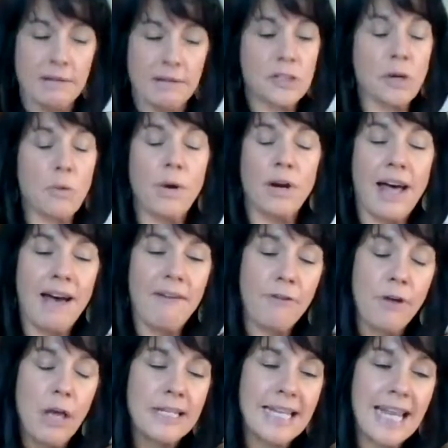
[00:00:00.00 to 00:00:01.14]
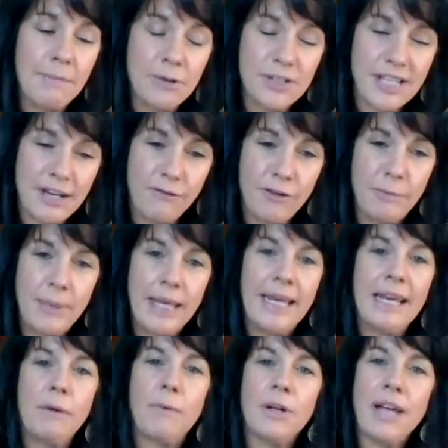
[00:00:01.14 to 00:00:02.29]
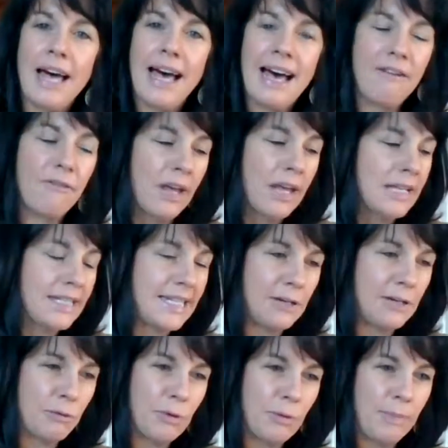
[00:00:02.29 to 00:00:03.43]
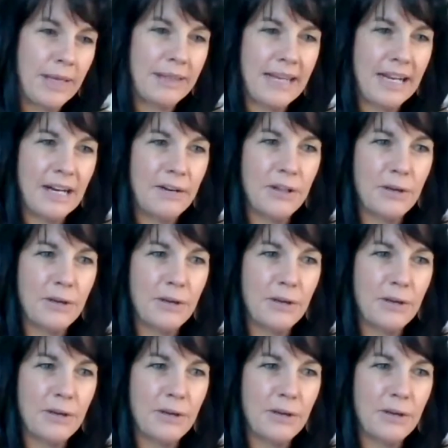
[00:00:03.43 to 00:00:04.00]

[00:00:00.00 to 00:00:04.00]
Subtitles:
So we'll have tables there for Big. We'll have, Sandra will be there.